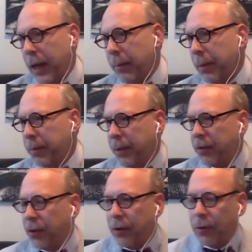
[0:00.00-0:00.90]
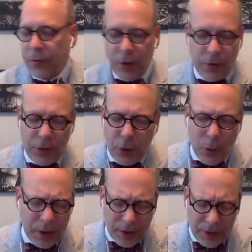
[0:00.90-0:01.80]
Yeah, but you're too
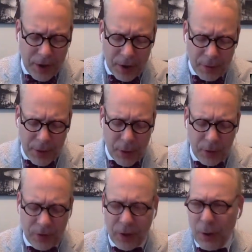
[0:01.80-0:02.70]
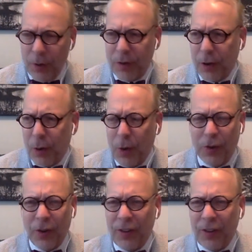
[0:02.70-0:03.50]
quick to take a recourse to coercion.